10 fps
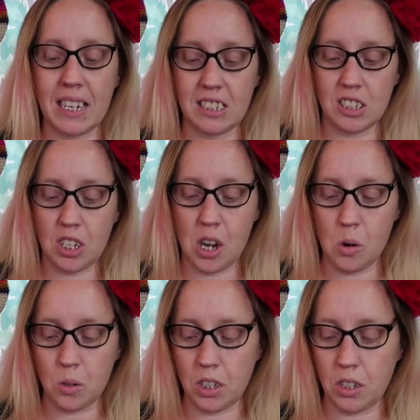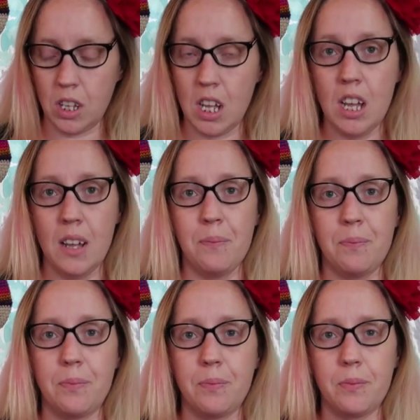It's a tonal.
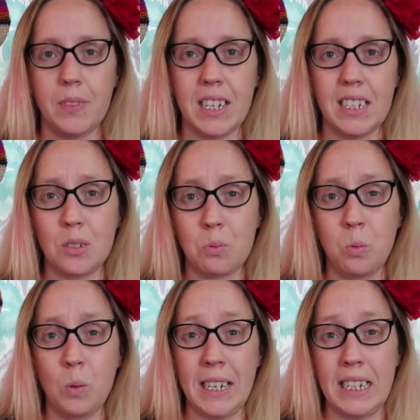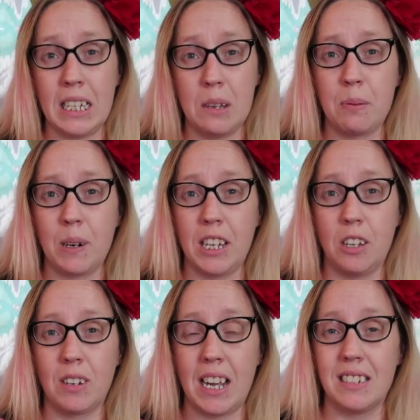It's really pretty,
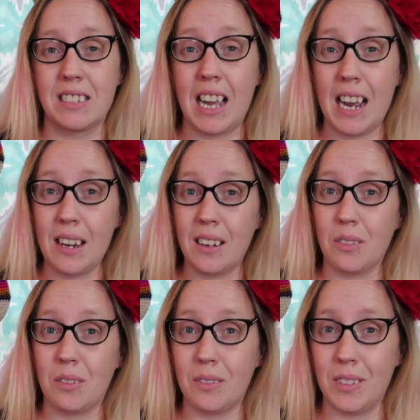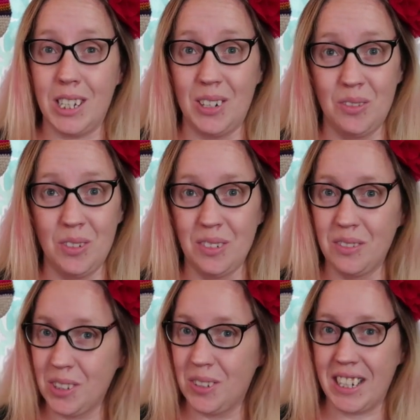you guys. I,
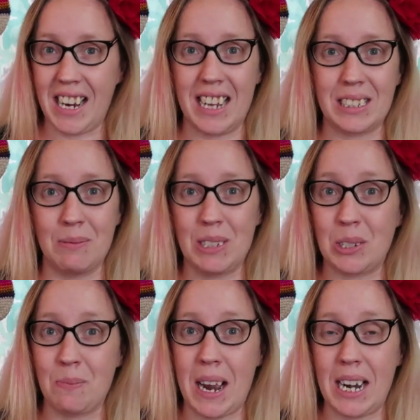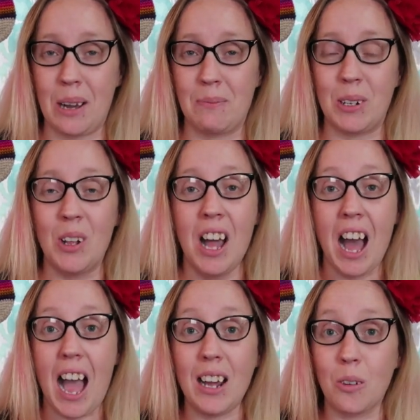you can ask Mister Pineapple.
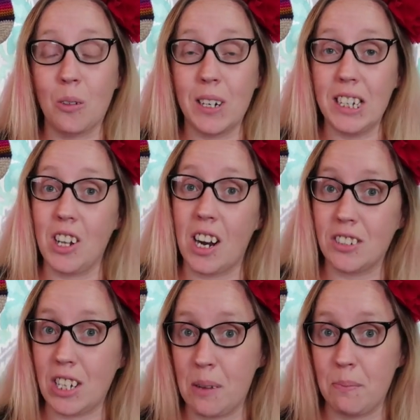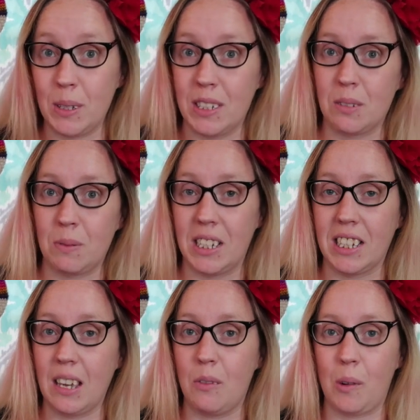I had a real hard time putting this one in
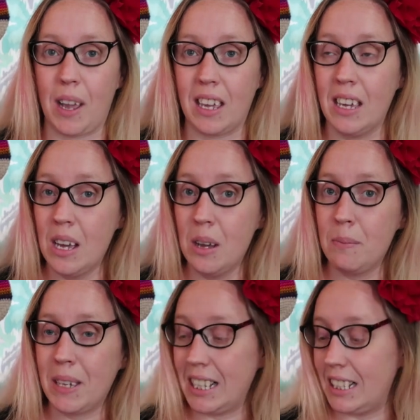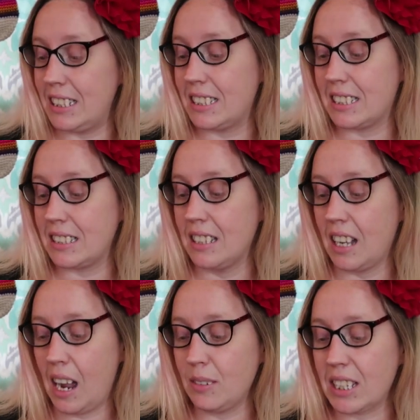the giveaway because
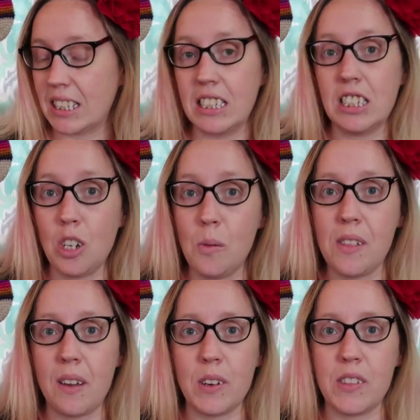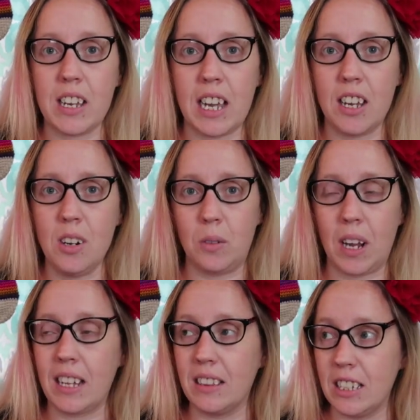I was like, this would go with everything I own.
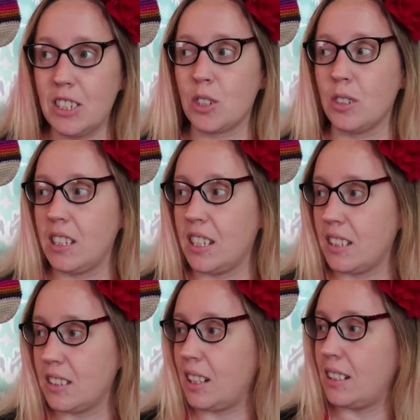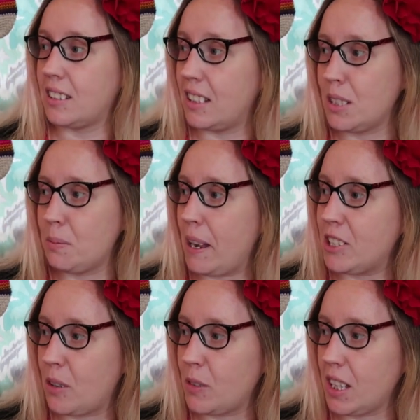I literally, doesn't this
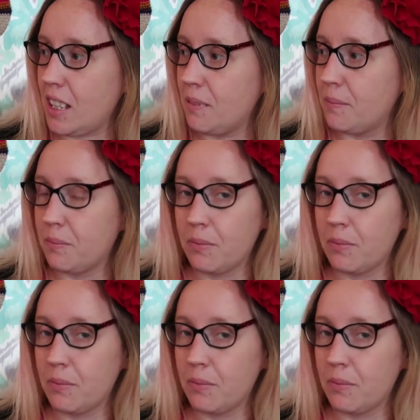match everything?